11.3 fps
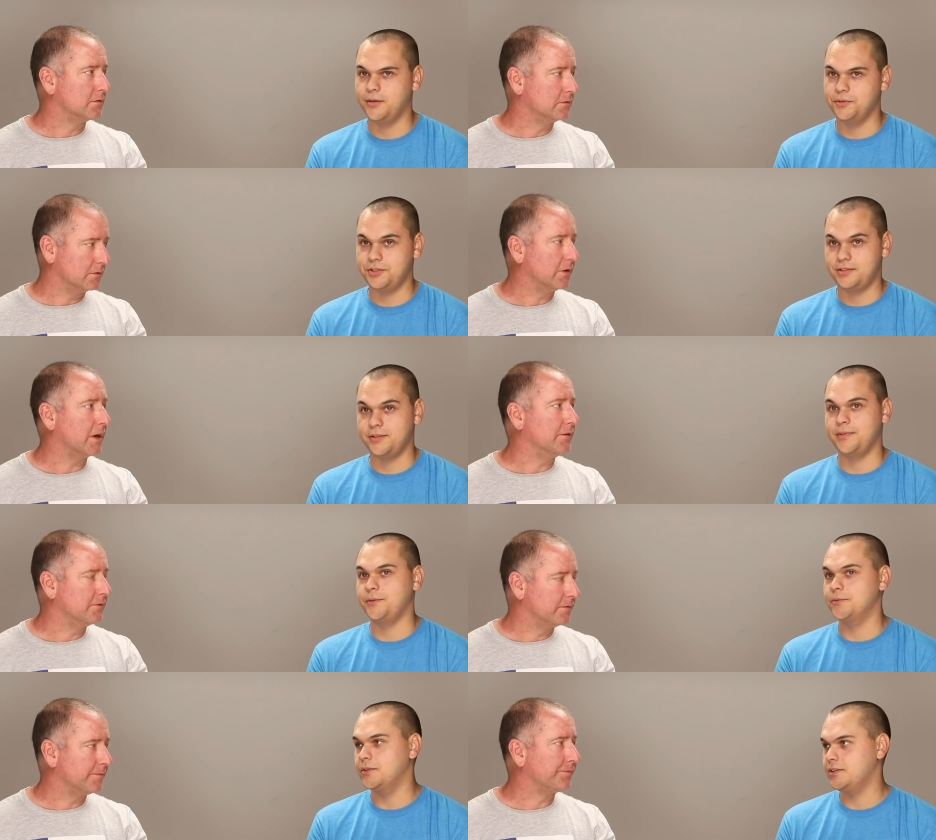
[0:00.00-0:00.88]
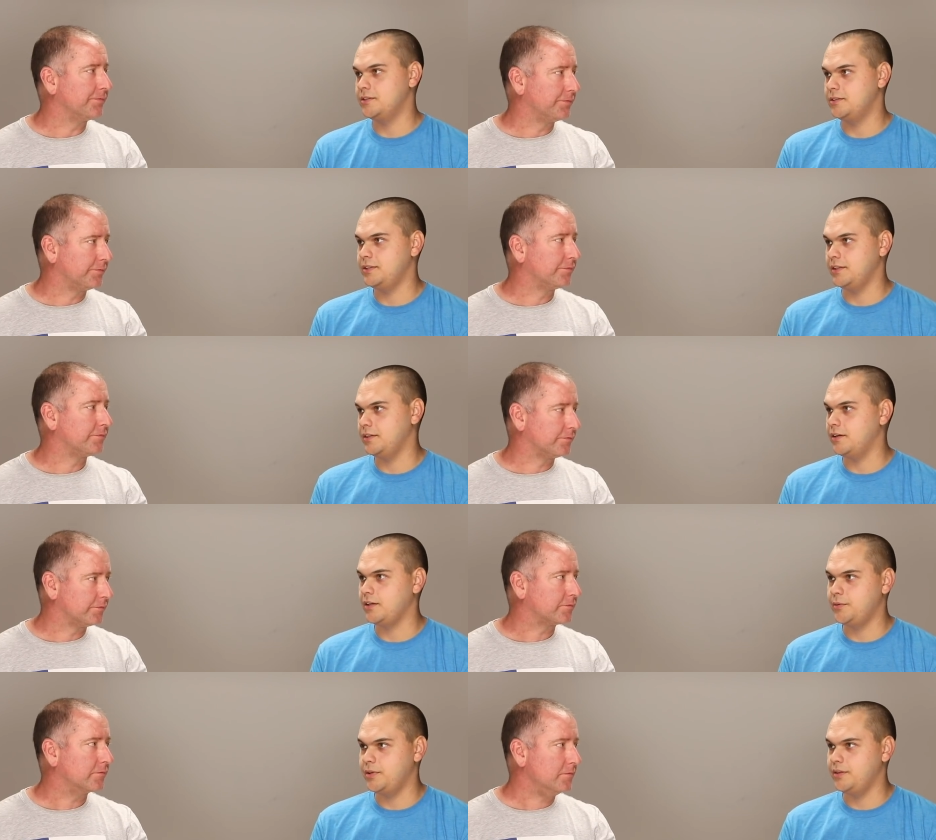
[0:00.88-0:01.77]
Speaker 1: um, which is okay. something we'll also see in the
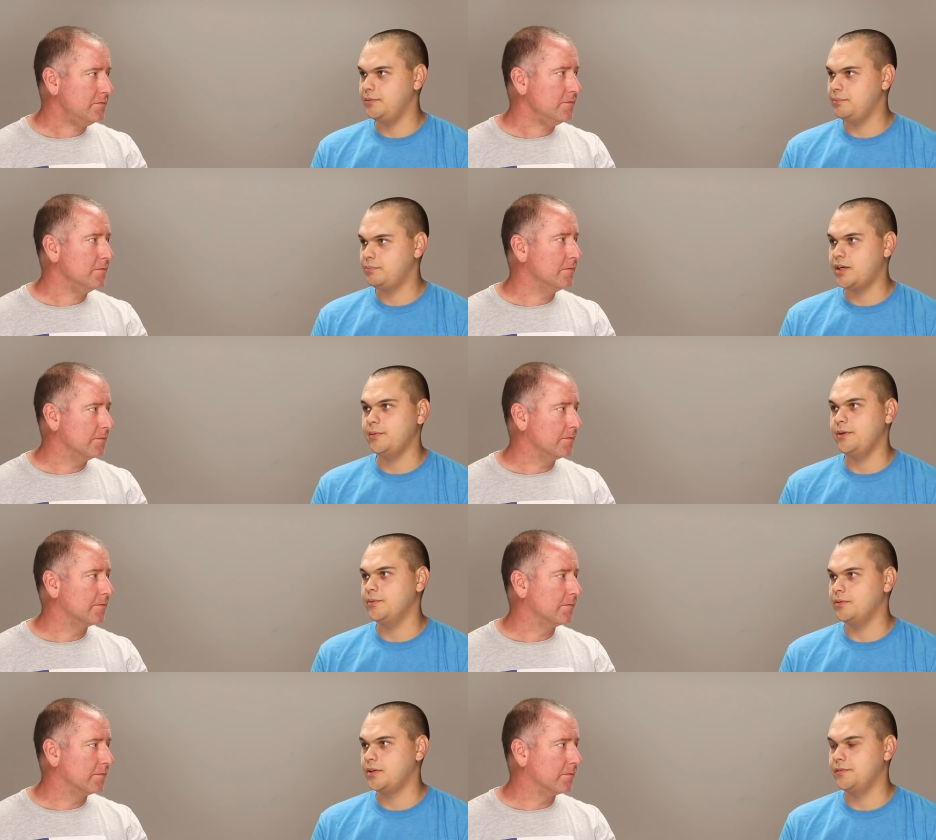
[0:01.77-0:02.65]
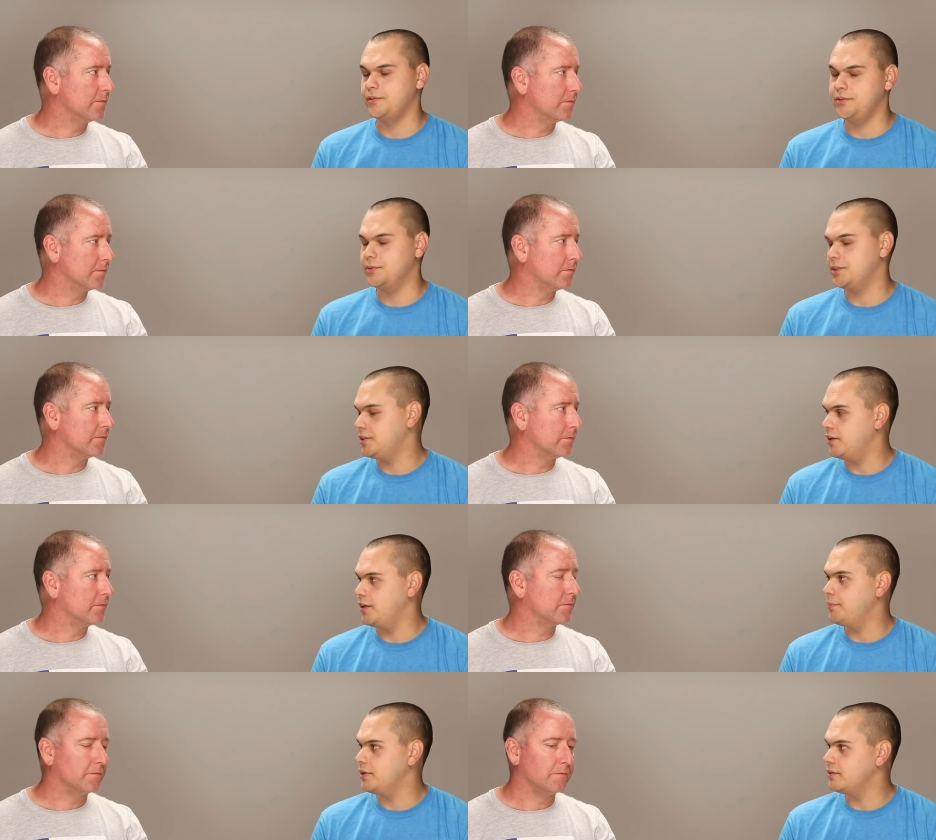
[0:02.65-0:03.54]
document and probably won't cover too much
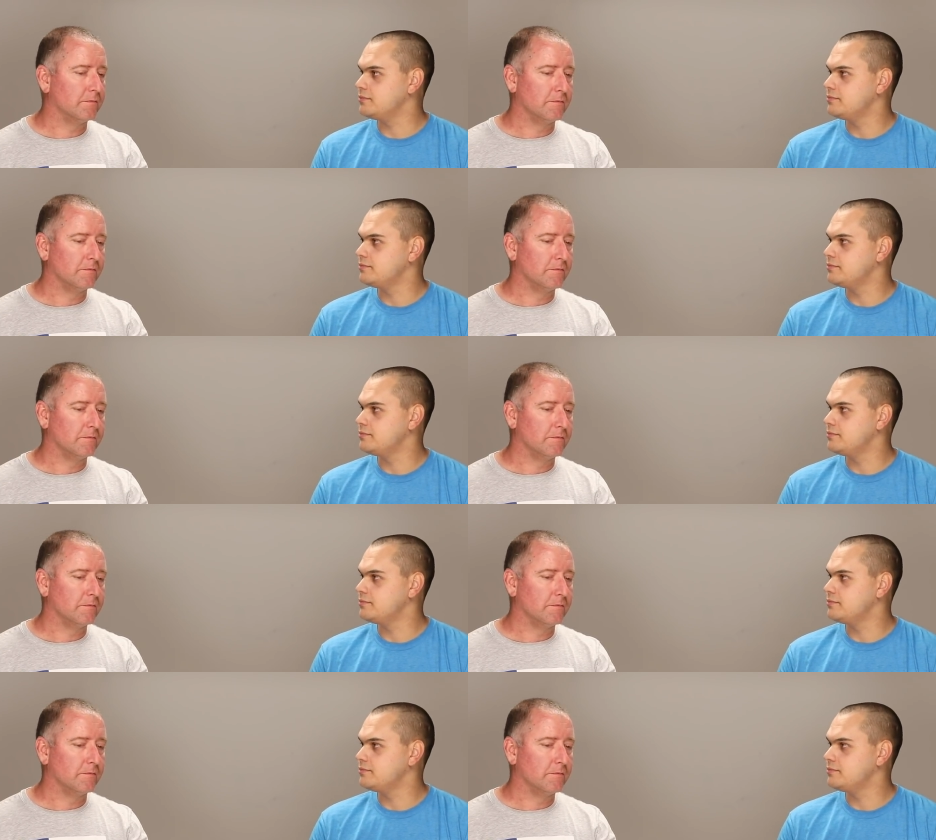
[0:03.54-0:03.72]
today, but.